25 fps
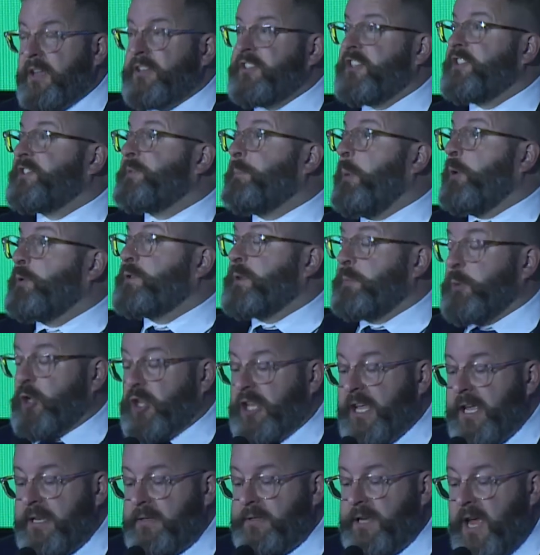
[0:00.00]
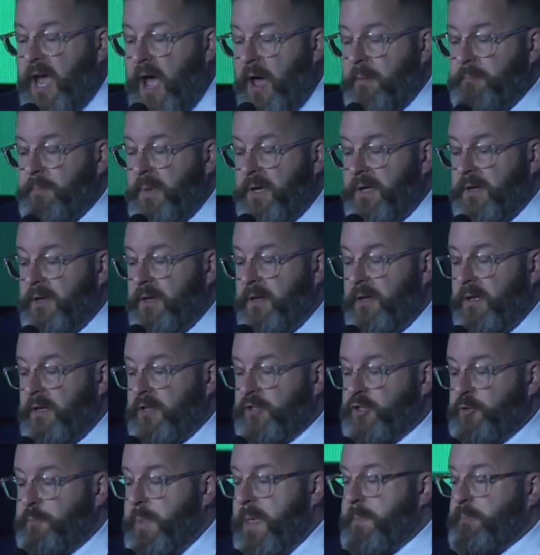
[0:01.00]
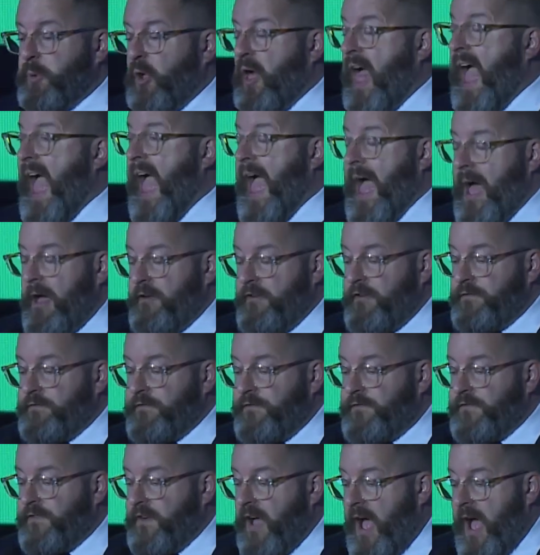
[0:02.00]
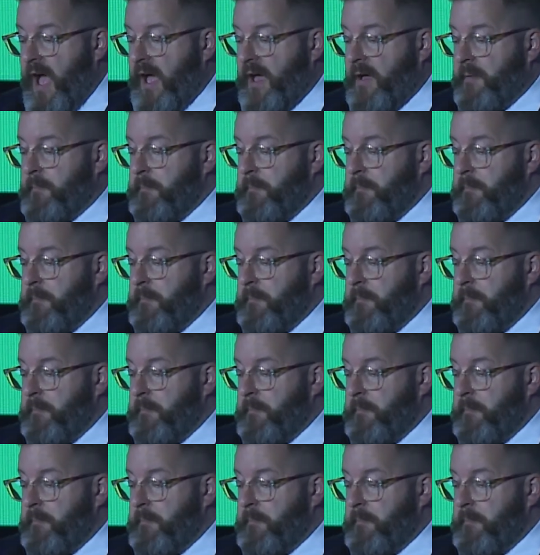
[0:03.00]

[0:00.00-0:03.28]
disposable income? Do people have uh,